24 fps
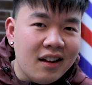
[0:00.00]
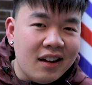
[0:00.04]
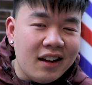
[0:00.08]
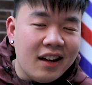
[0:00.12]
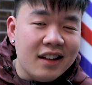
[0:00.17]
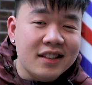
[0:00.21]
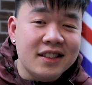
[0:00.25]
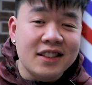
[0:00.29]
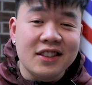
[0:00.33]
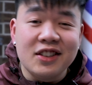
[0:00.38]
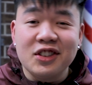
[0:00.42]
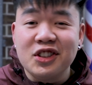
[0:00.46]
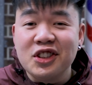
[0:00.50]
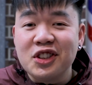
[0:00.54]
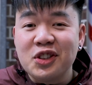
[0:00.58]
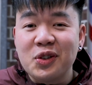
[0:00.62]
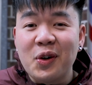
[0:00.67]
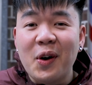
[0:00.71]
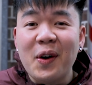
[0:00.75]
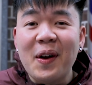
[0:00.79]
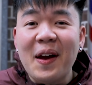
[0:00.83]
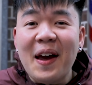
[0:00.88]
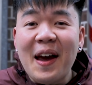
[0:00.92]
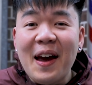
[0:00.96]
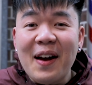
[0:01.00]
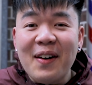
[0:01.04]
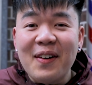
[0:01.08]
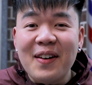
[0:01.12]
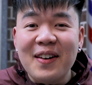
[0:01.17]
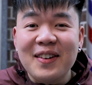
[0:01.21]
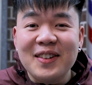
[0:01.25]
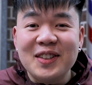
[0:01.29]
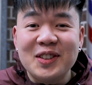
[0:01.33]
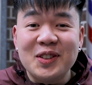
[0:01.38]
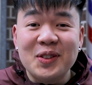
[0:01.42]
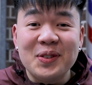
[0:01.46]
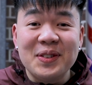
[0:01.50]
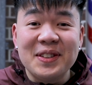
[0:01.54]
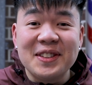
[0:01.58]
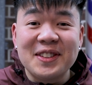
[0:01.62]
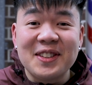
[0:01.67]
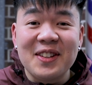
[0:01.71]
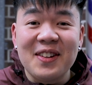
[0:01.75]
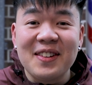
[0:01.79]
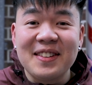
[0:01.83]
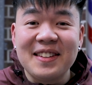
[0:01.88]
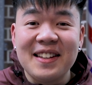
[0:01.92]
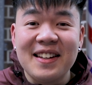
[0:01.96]
I guess you can just grow your hair out during this
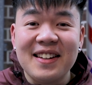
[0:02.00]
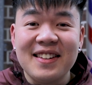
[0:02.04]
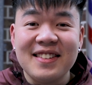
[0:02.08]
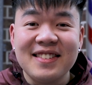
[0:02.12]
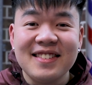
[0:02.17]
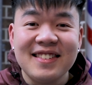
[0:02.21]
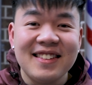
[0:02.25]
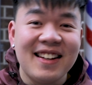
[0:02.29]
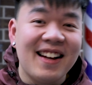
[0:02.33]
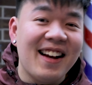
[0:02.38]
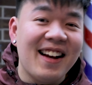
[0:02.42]
lockdown.